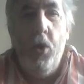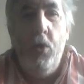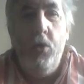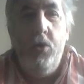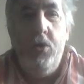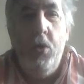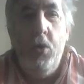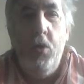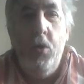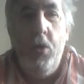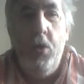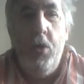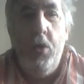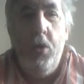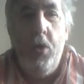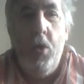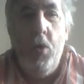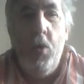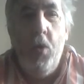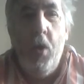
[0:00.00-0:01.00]
to
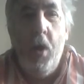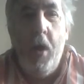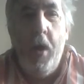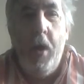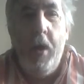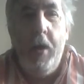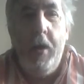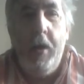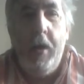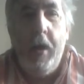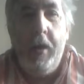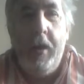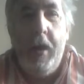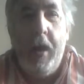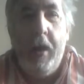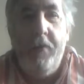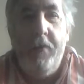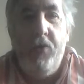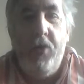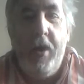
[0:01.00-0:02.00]
do a
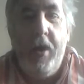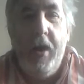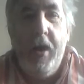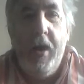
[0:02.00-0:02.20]
delivery,